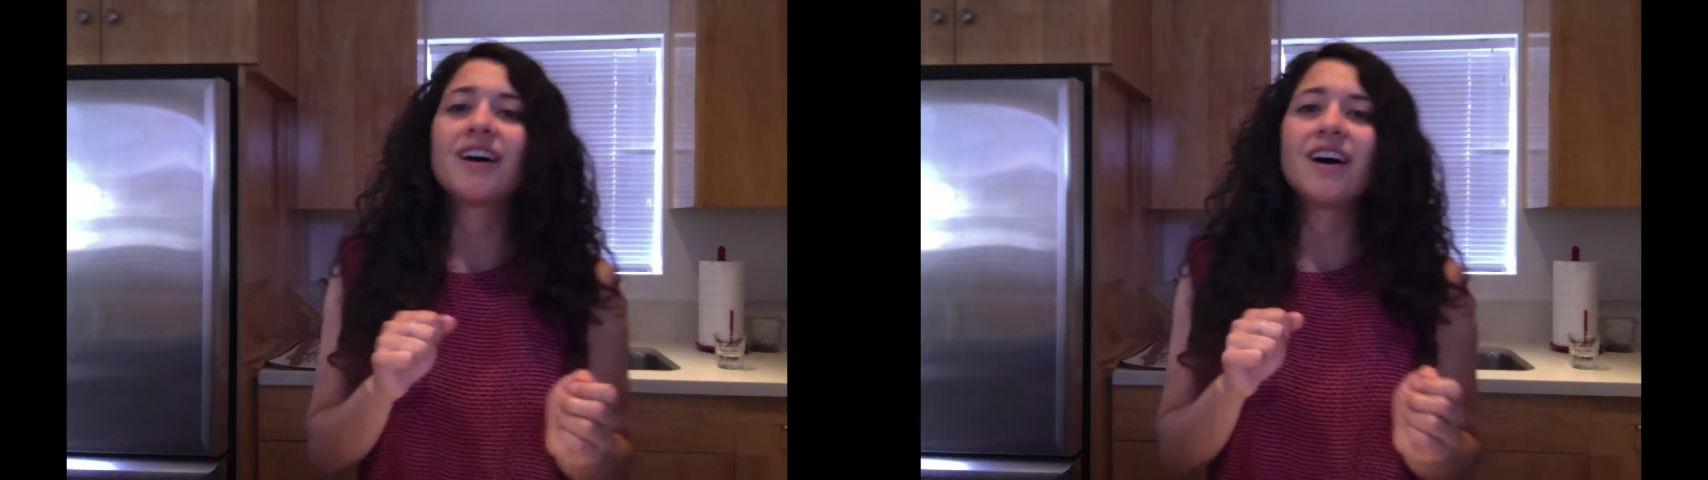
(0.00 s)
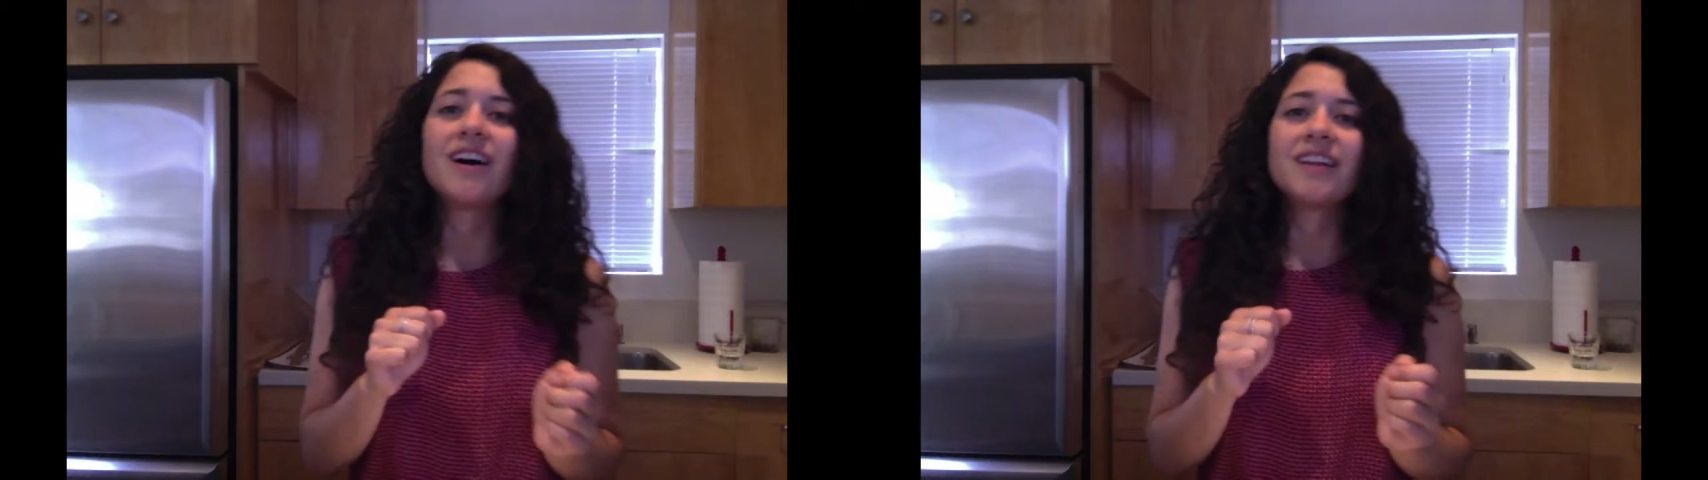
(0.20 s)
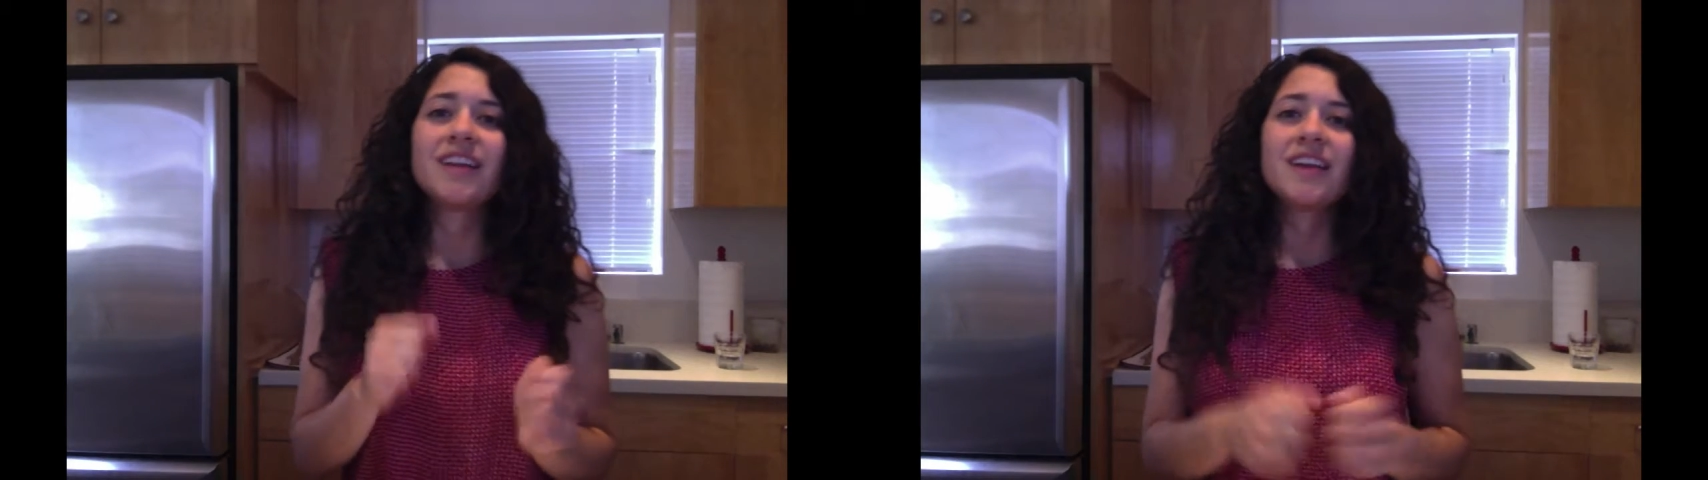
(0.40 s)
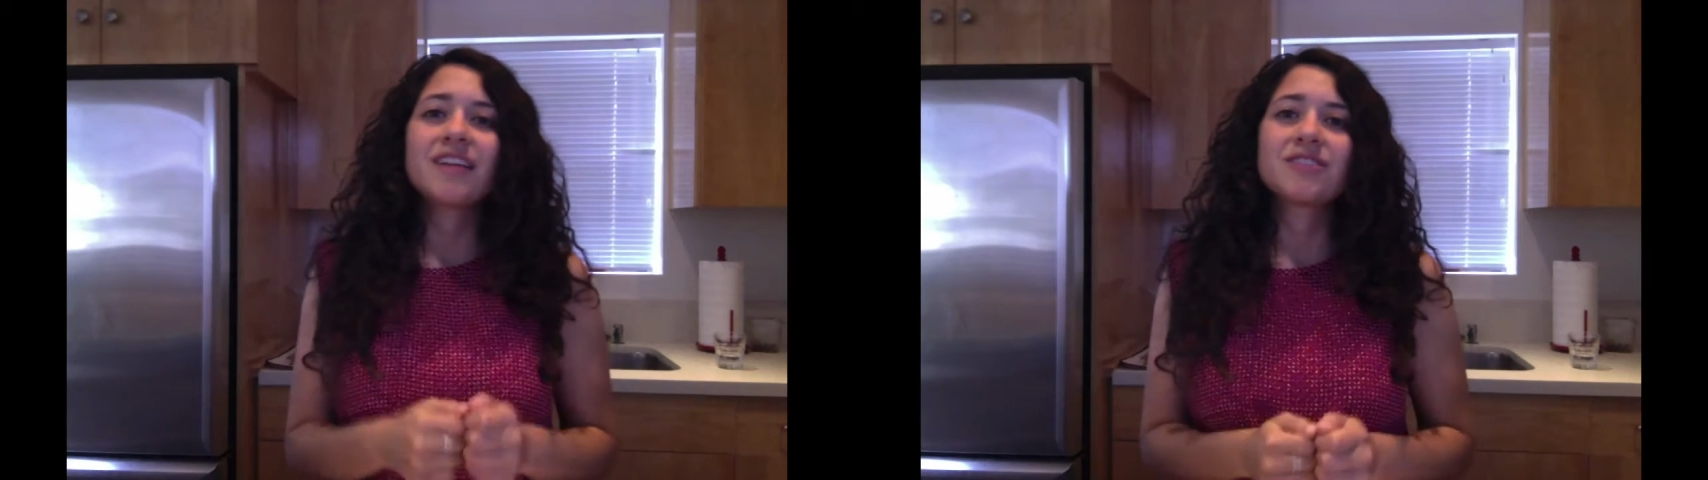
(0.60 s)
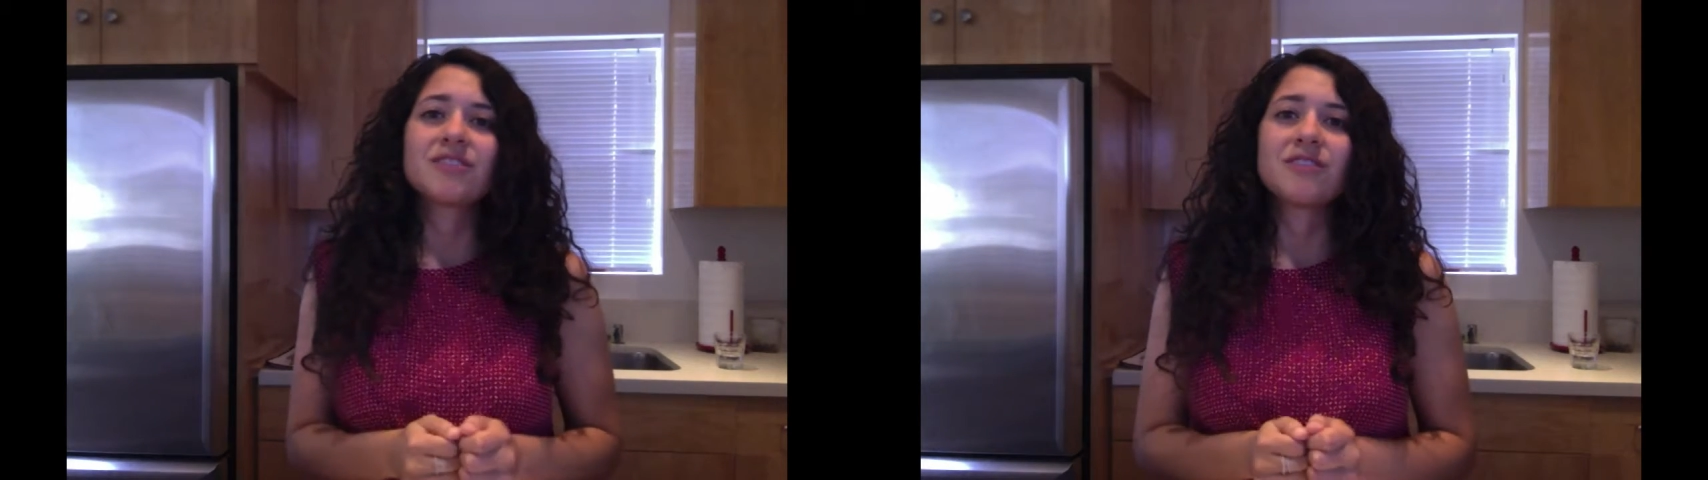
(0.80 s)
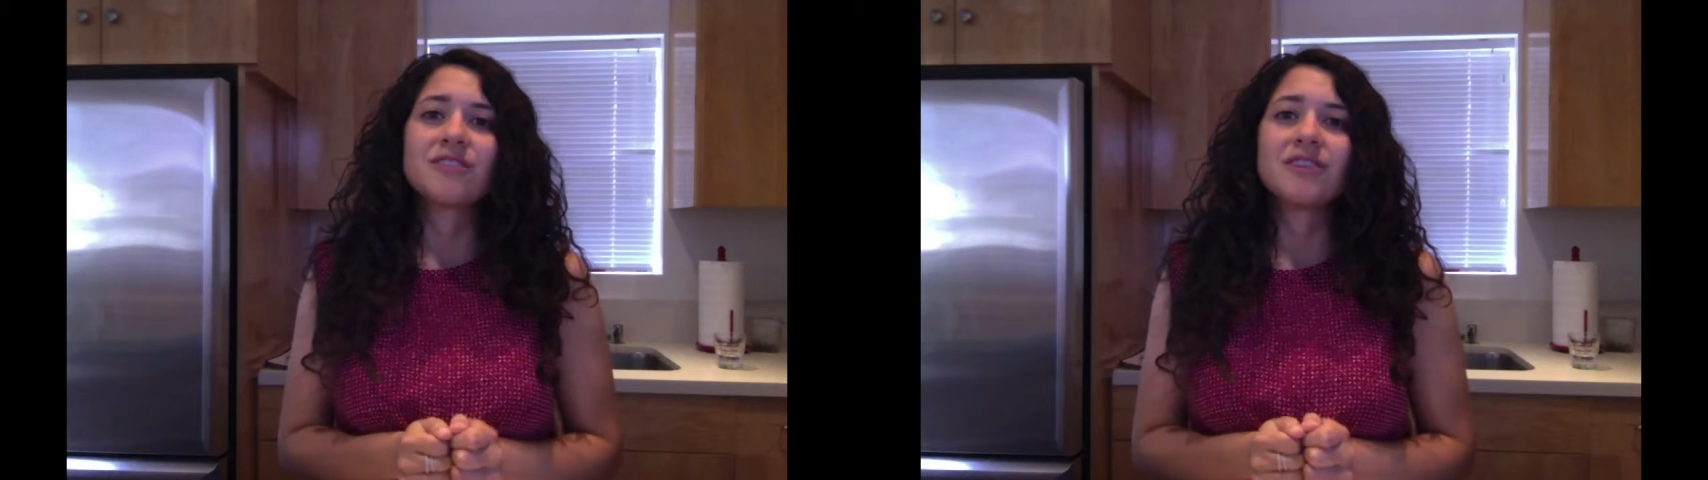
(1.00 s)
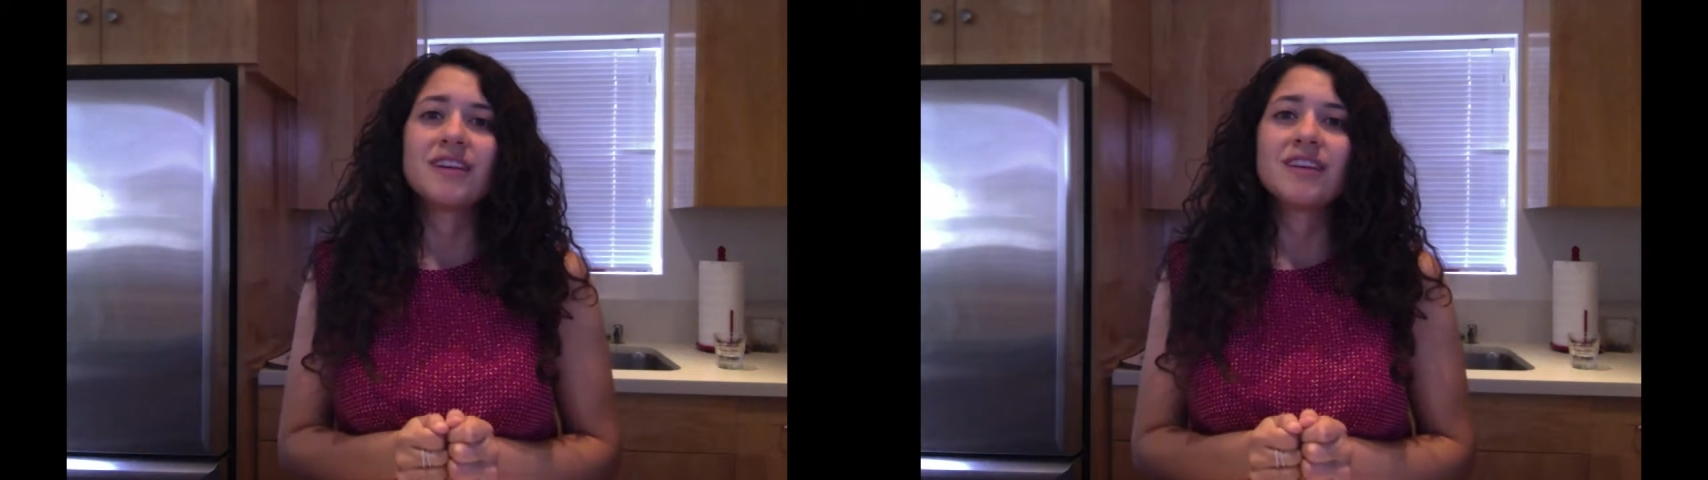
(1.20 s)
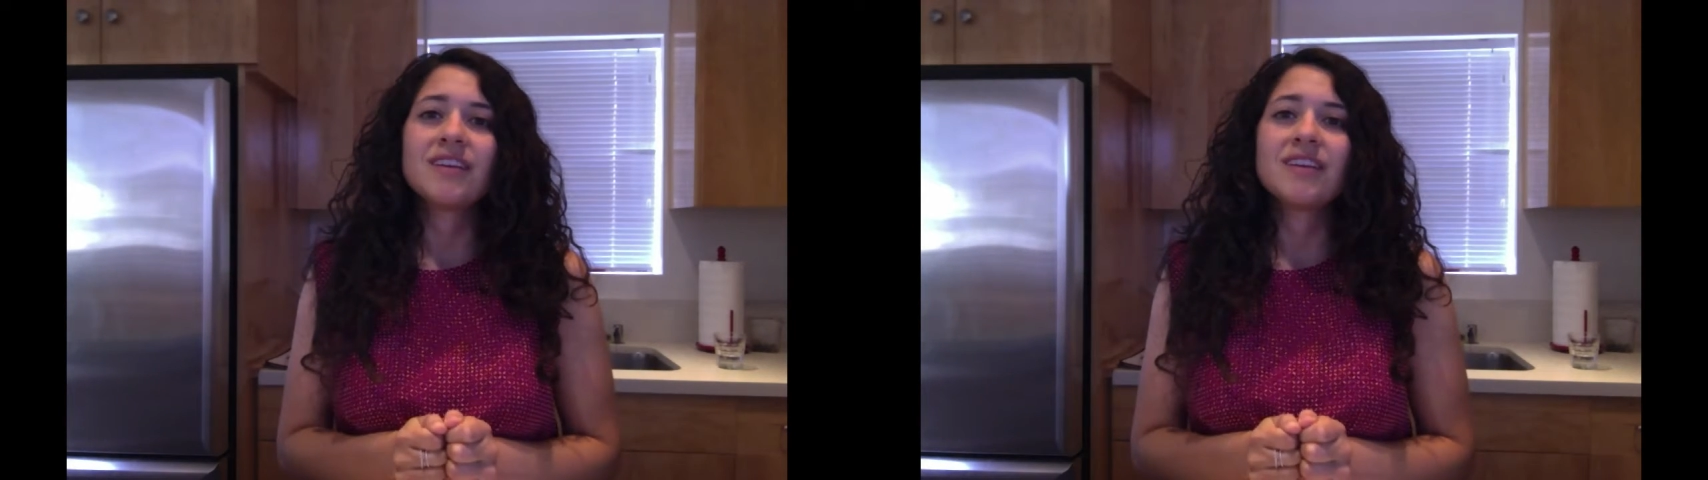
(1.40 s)
on English
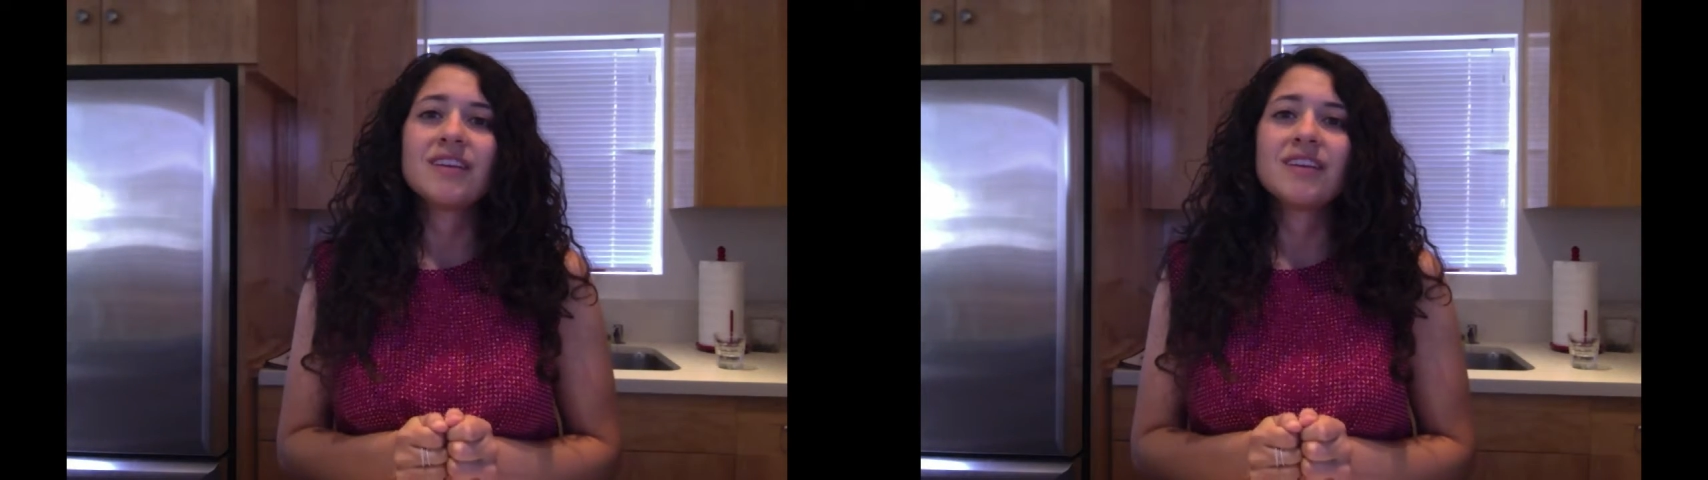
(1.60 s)
learning